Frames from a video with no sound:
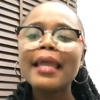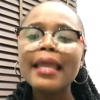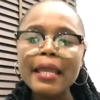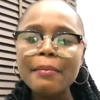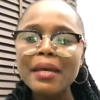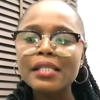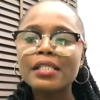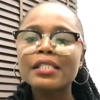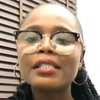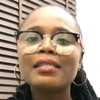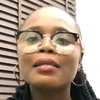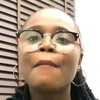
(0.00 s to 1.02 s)

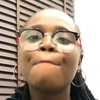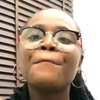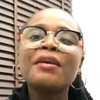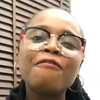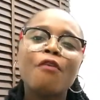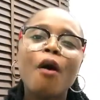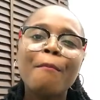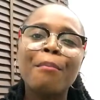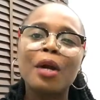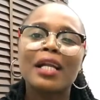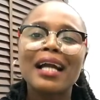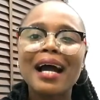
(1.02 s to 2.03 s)
images before
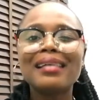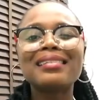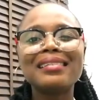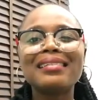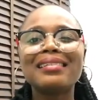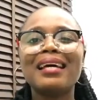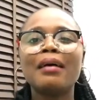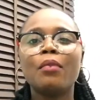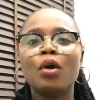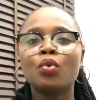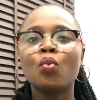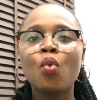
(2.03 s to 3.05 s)
broadcasting them
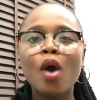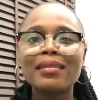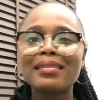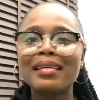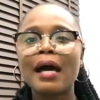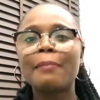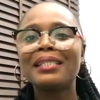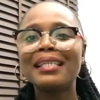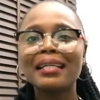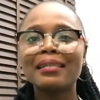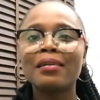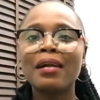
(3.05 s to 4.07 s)
on WhatsApp,
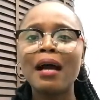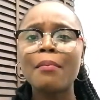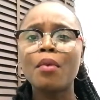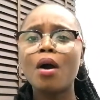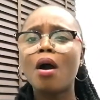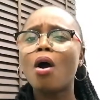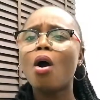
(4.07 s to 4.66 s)
Telegram,